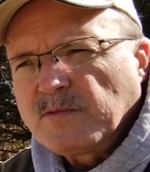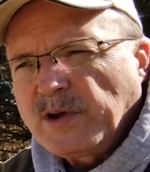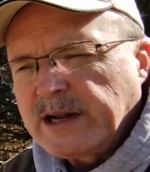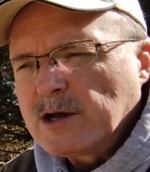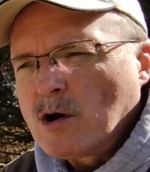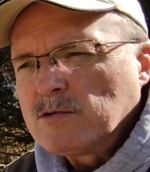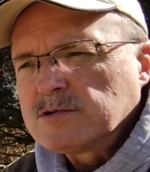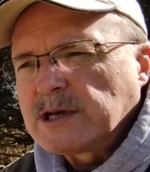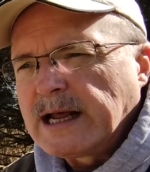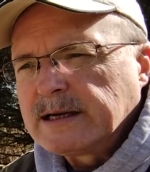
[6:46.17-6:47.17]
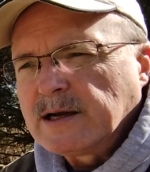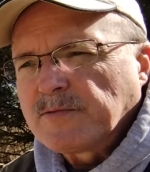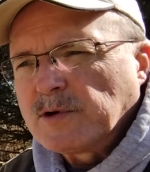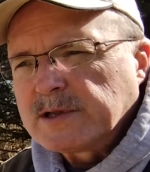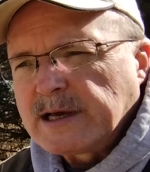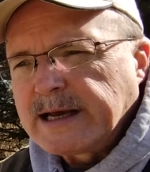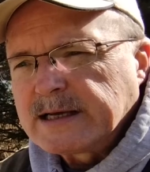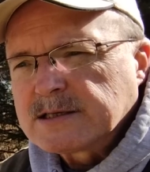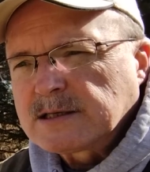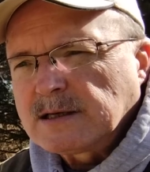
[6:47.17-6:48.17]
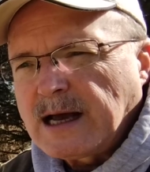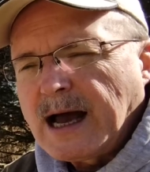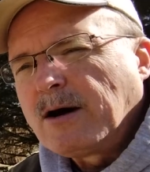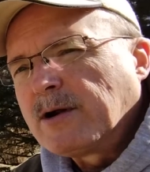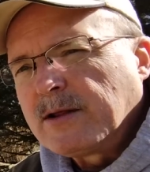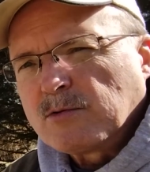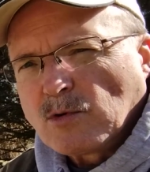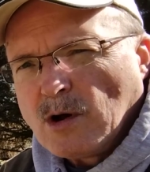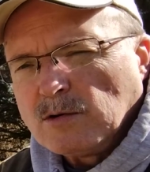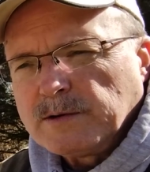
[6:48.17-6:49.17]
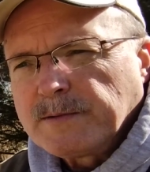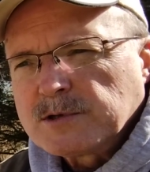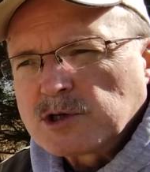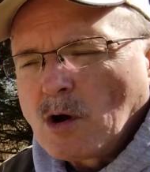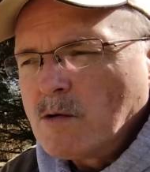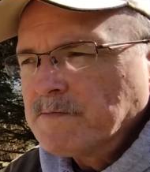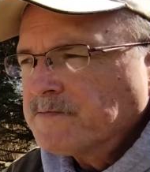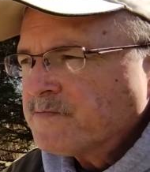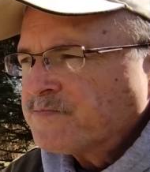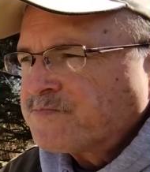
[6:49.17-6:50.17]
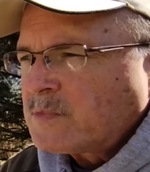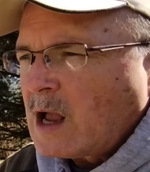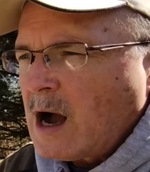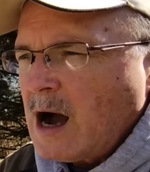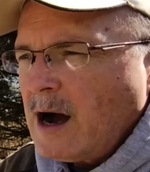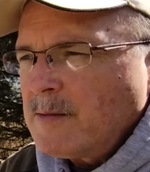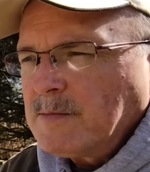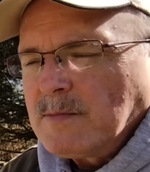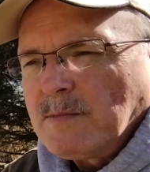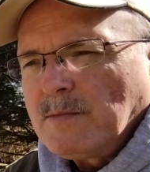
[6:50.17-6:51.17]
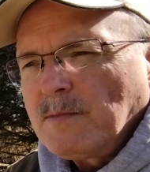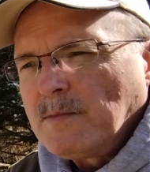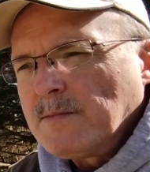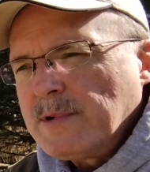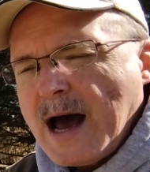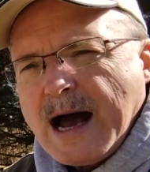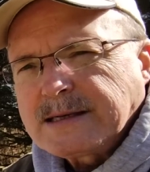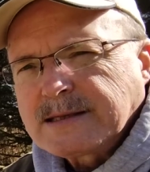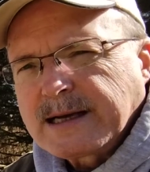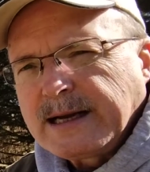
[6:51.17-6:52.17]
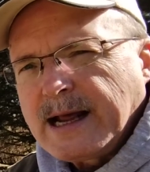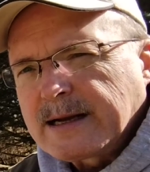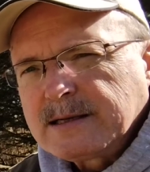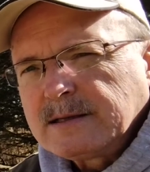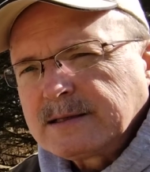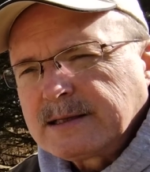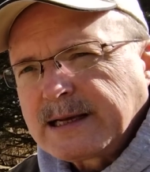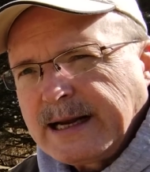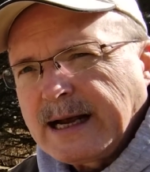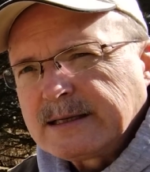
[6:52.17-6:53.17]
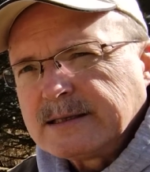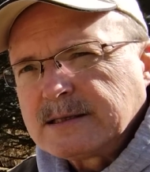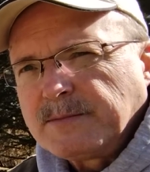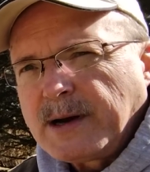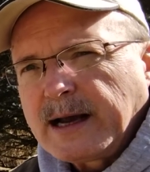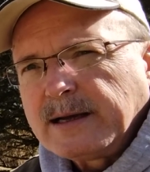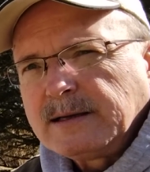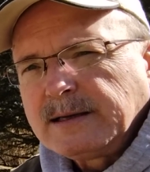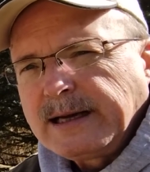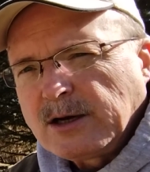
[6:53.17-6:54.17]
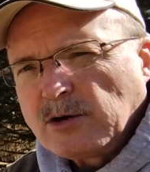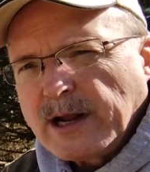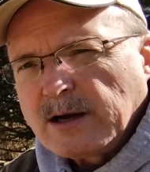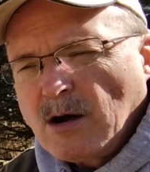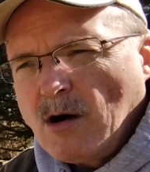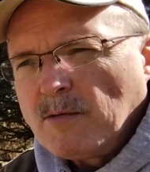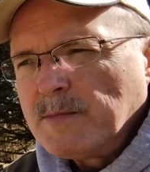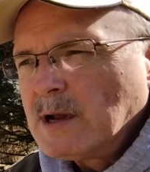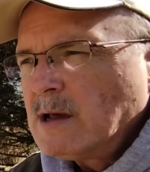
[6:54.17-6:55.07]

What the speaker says: videos and different things out on the road, so I'm not connected to my internet at home.